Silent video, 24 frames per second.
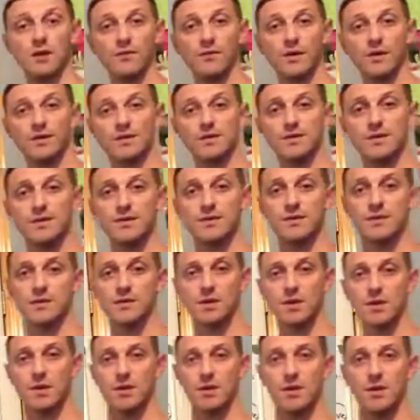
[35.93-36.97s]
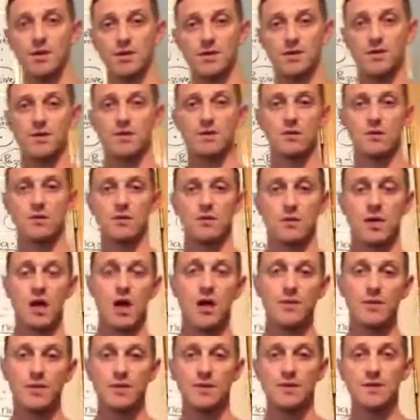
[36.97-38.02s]
of interest or your circle of
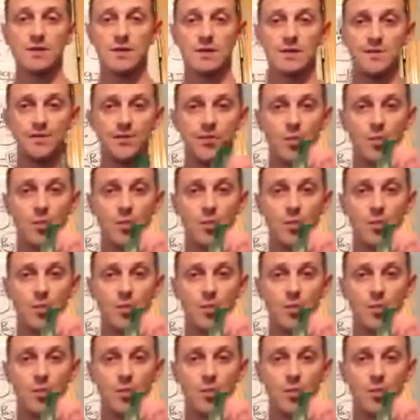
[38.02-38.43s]
competence.